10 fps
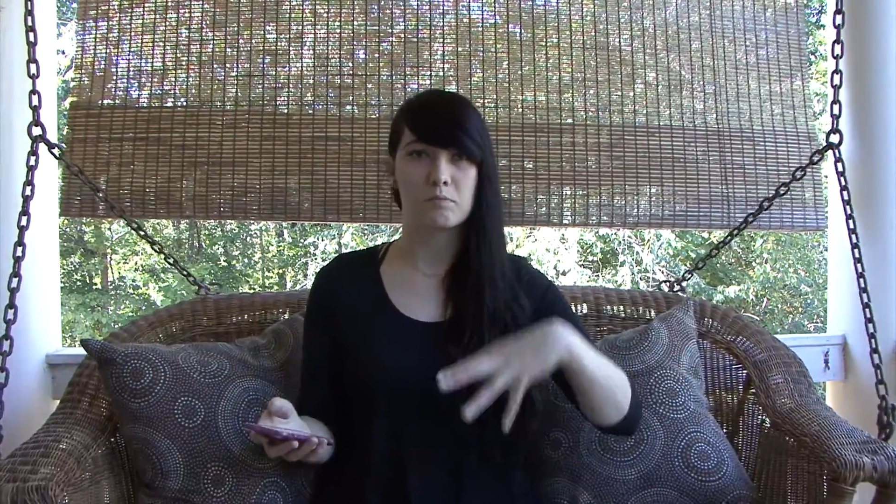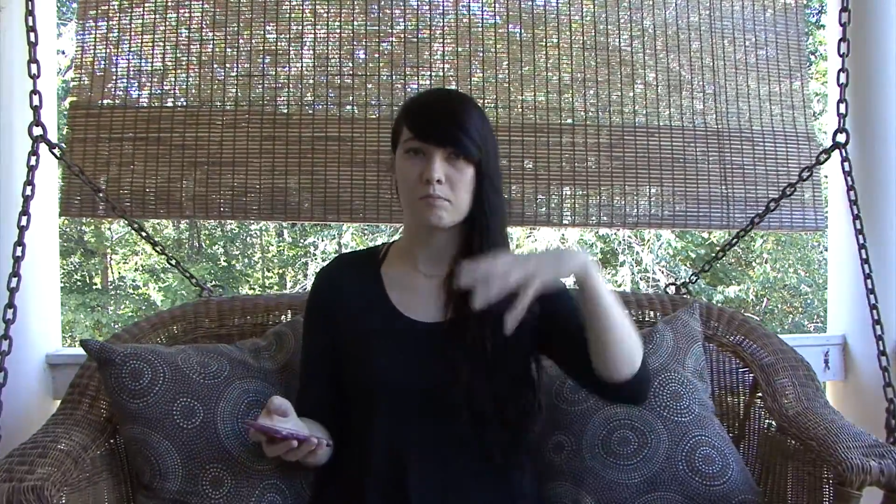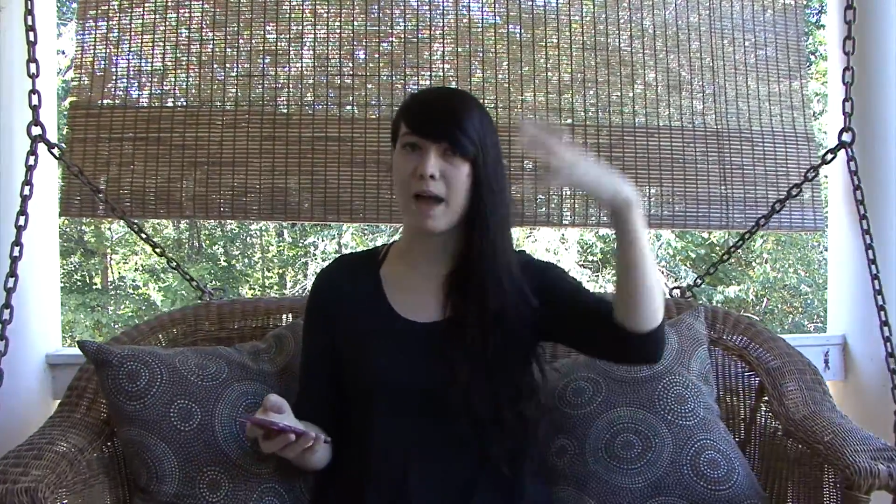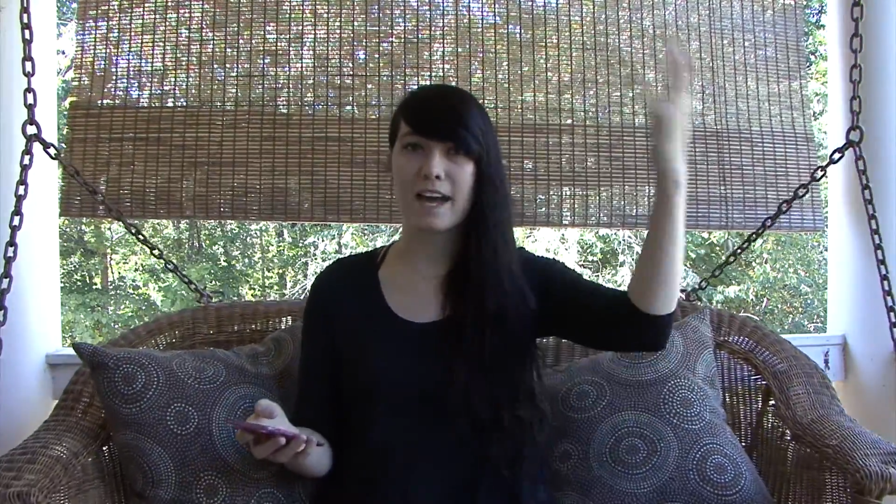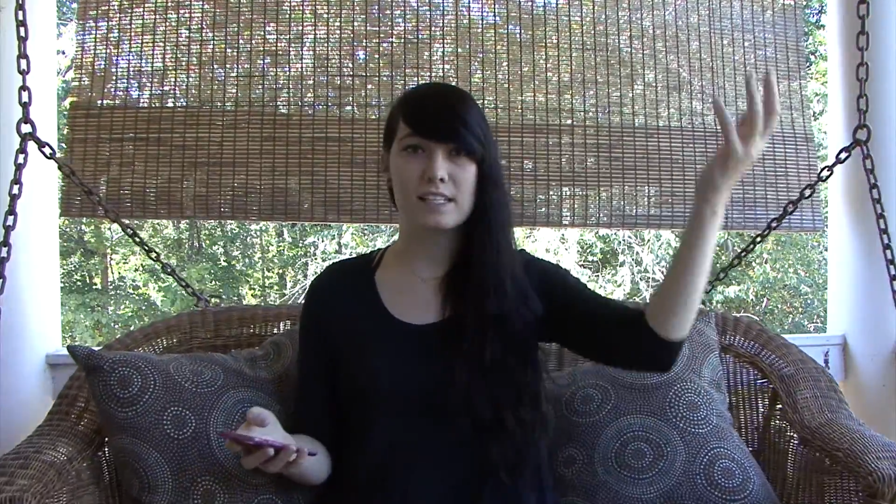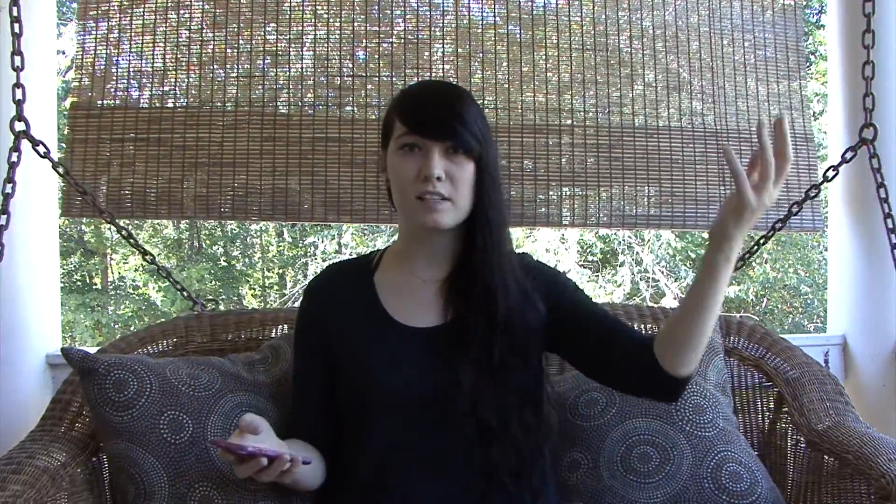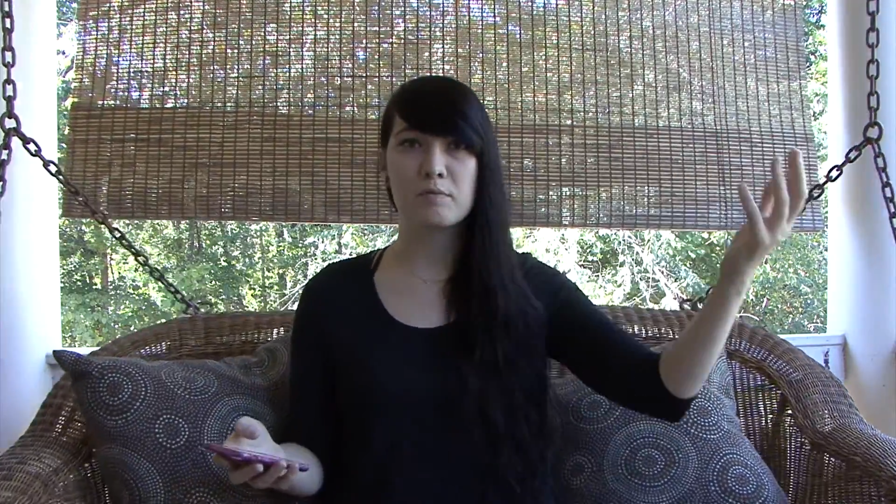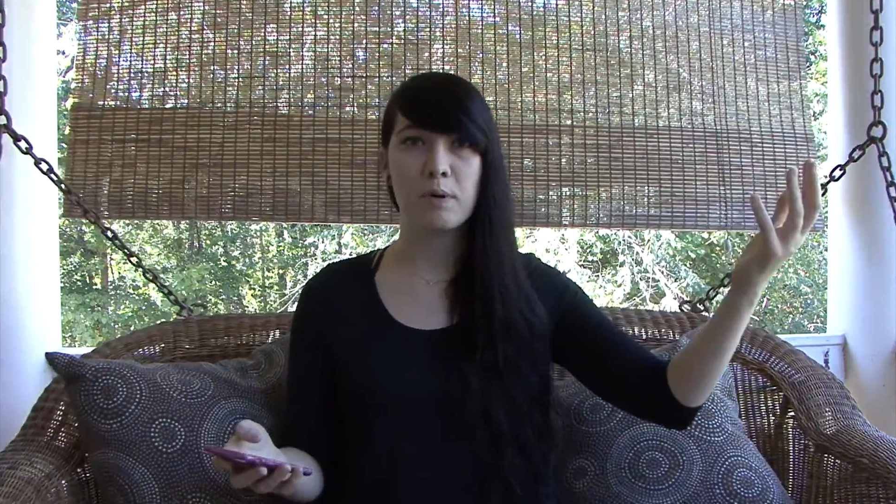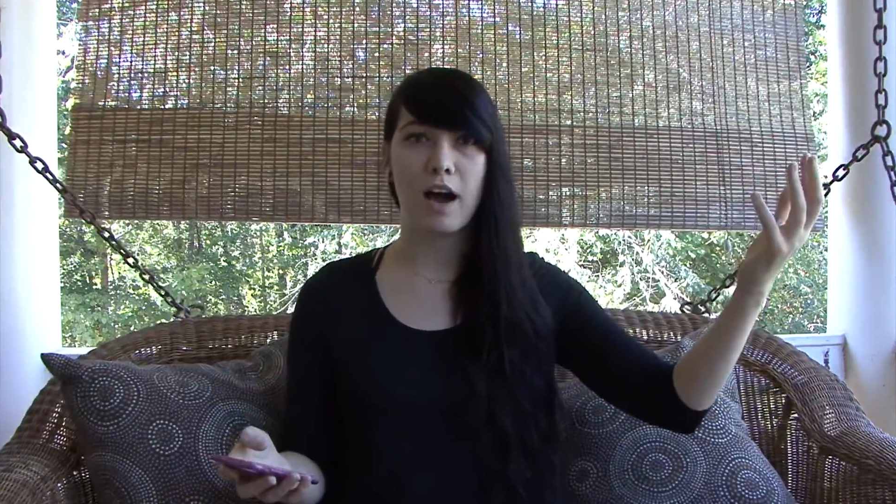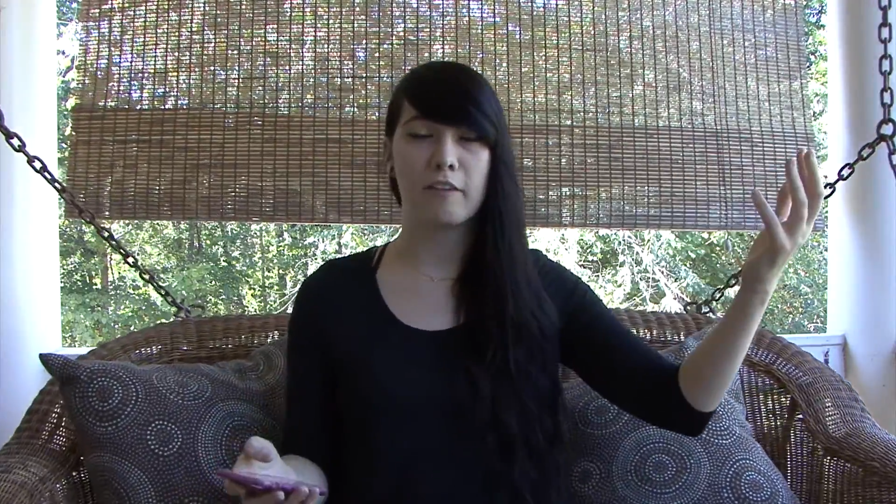
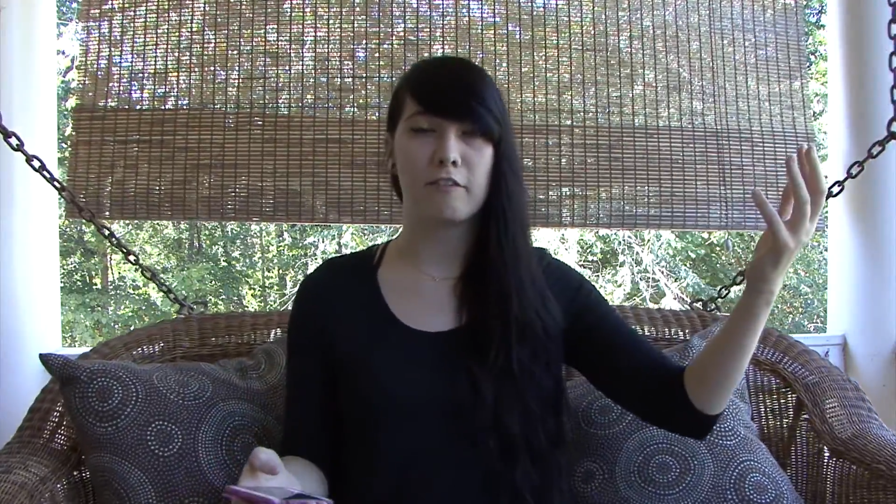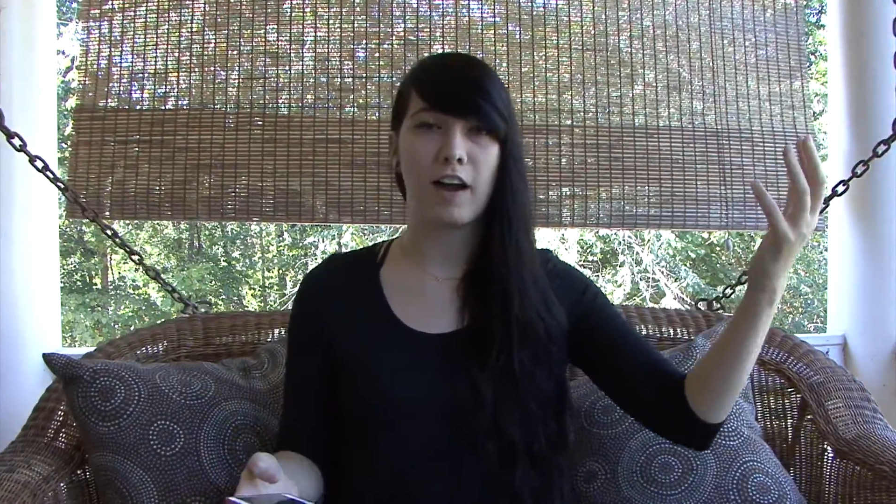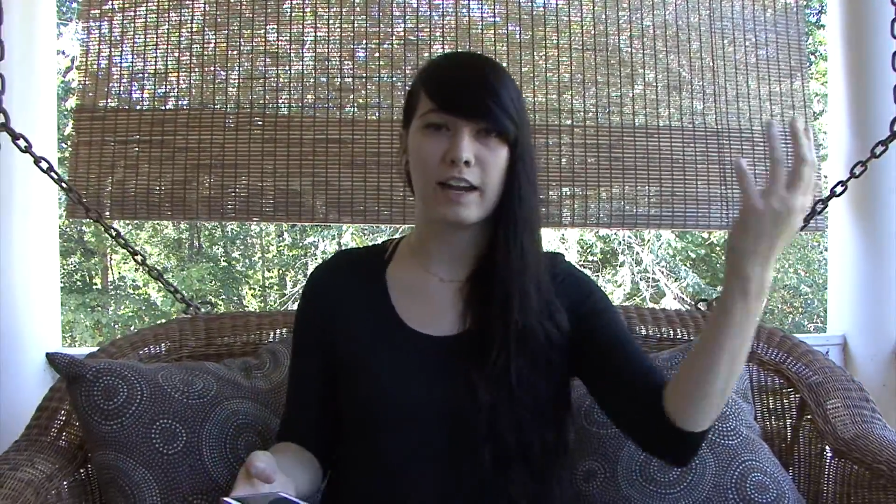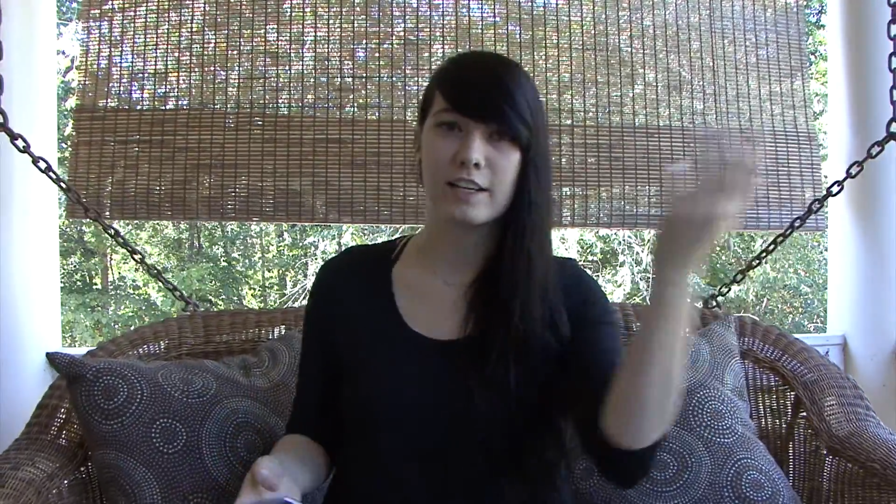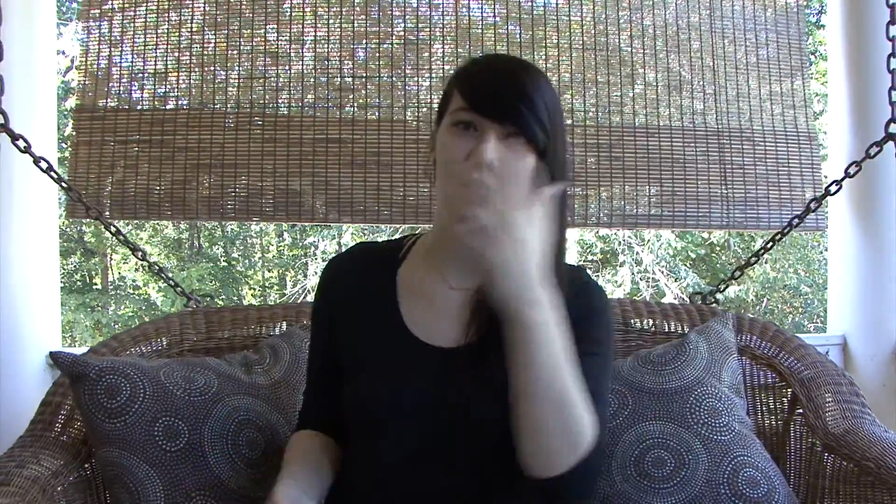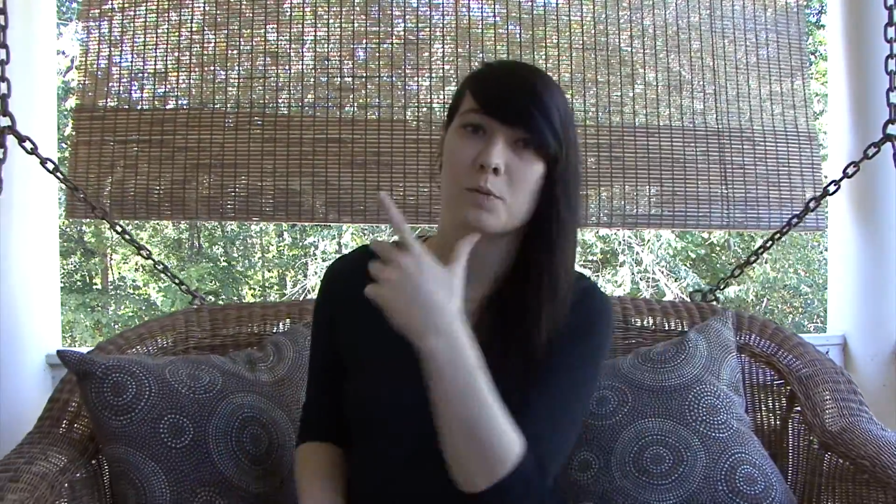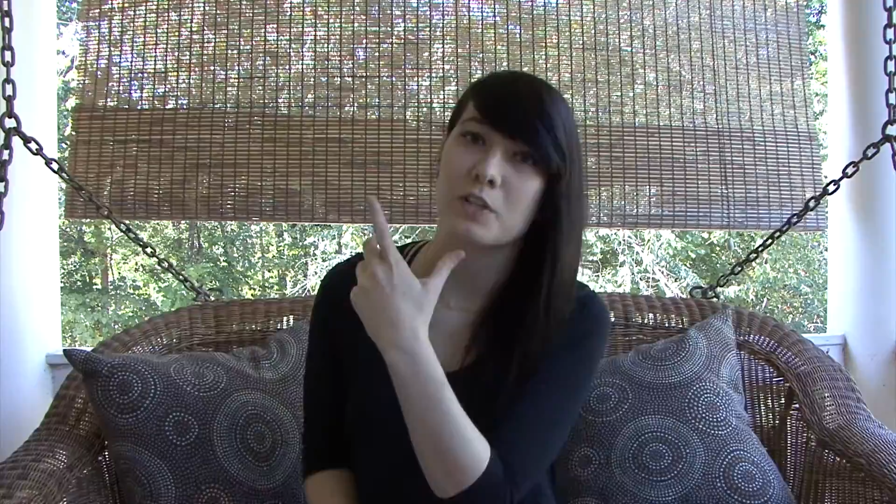massive bonfires,